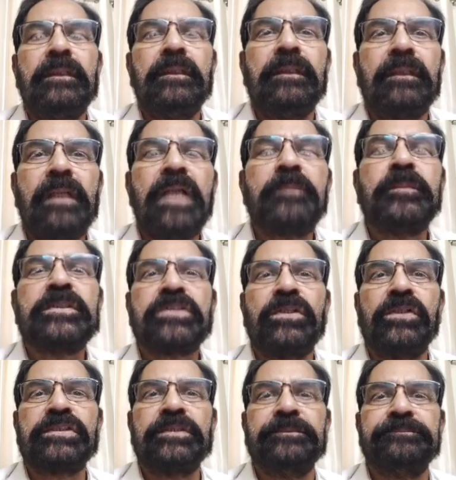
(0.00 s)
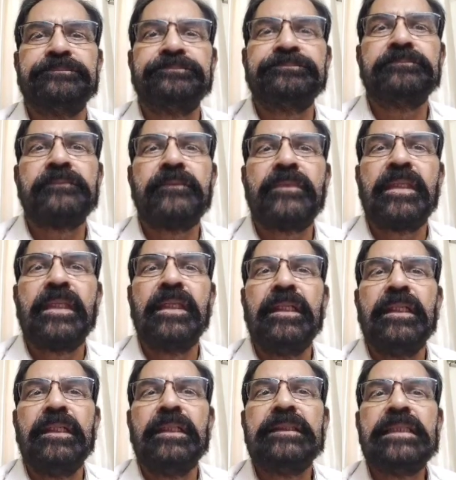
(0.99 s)
Corpus callosum.
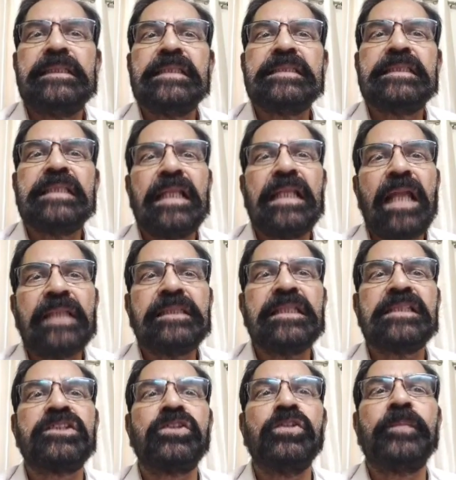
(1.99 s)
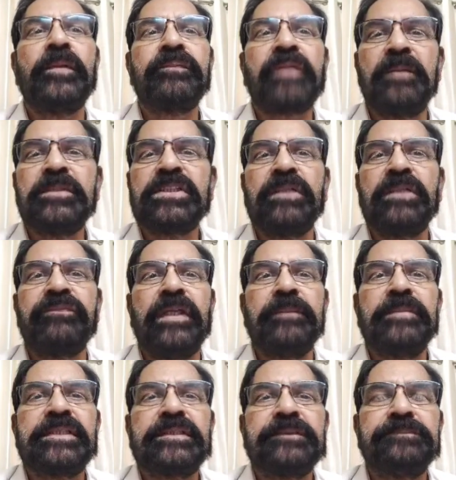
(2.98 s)
This is the largest group of commissural
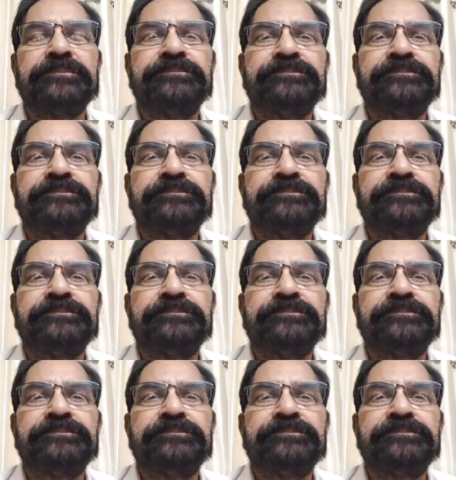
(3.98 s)
fibers.